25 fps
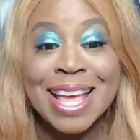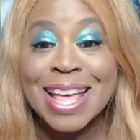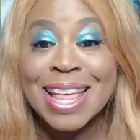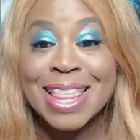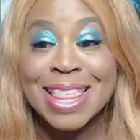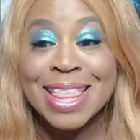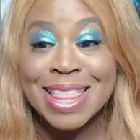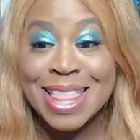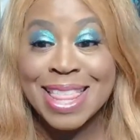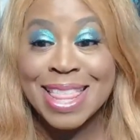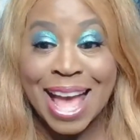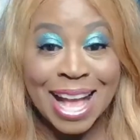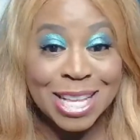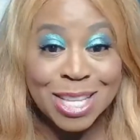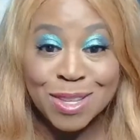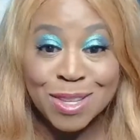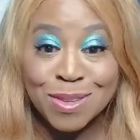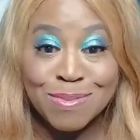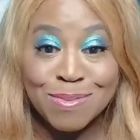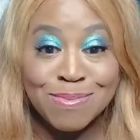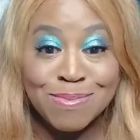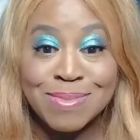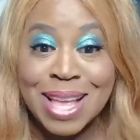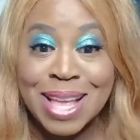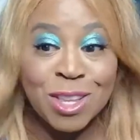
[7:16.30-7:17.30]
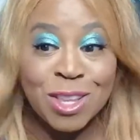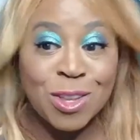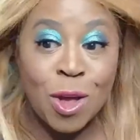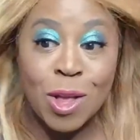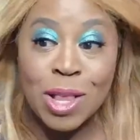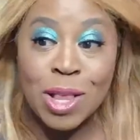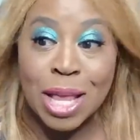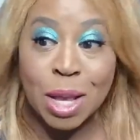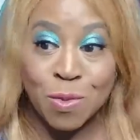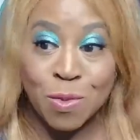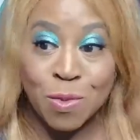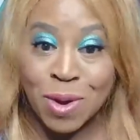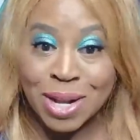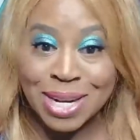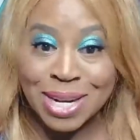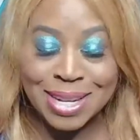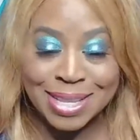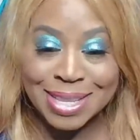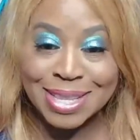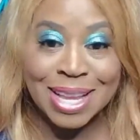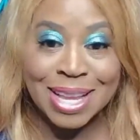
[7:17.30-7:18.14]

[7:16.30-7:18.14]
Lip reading: that's all I wanted.